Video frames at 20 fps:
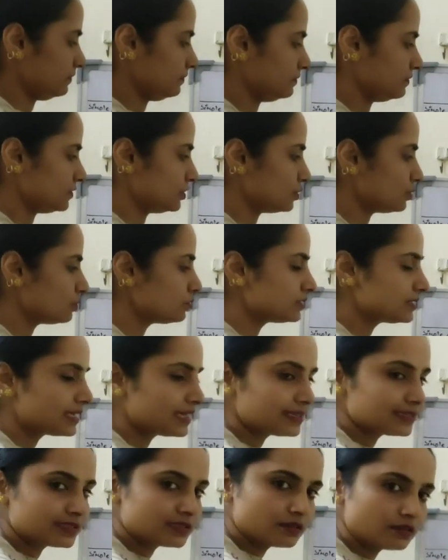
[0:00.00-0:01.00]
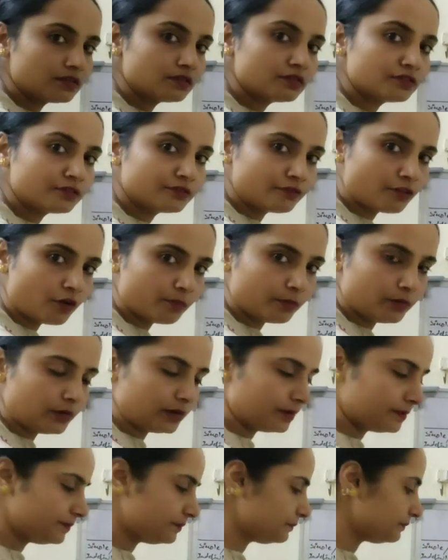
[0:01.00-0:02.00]
So says the formula.
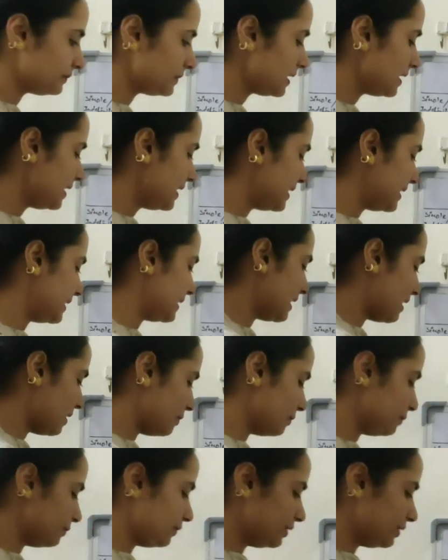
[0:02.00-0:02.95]
Now